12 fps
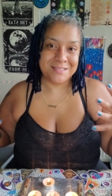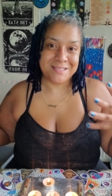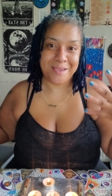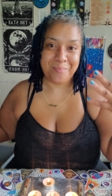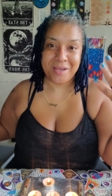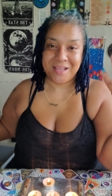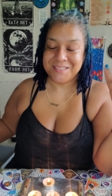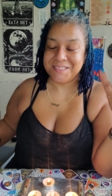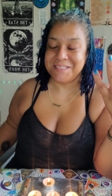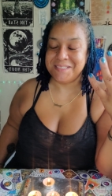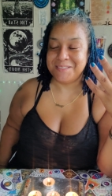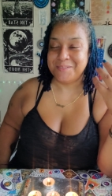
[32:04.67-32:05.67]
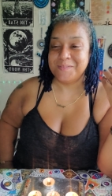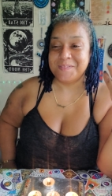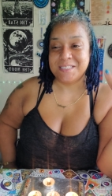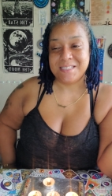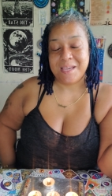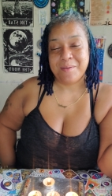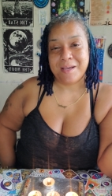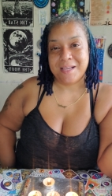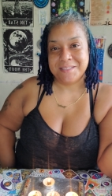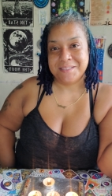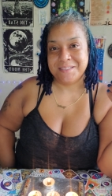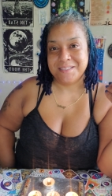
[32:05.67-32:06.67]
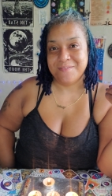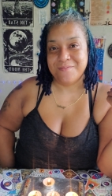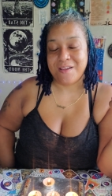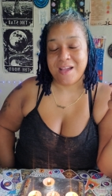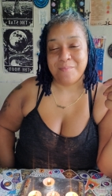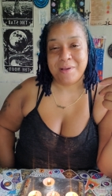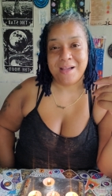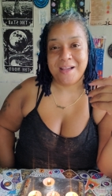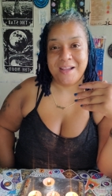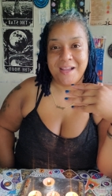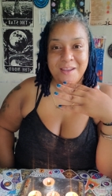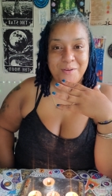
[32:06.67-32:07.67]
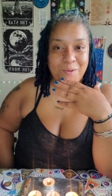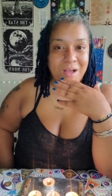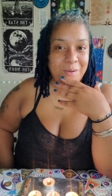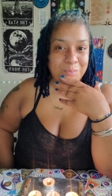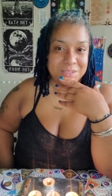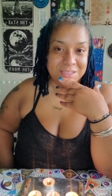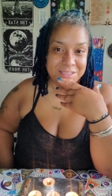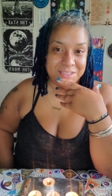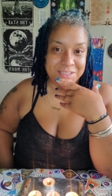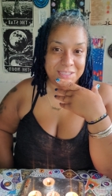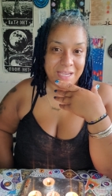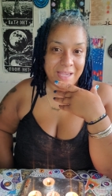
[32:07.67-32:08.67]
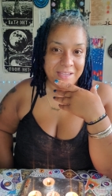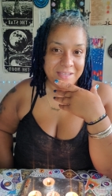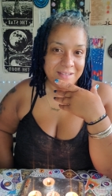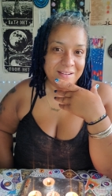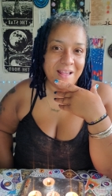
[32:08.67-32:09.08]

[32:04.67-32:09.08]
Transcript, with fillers: stay positive. Stay positive. Vibe high. I know I was chatting.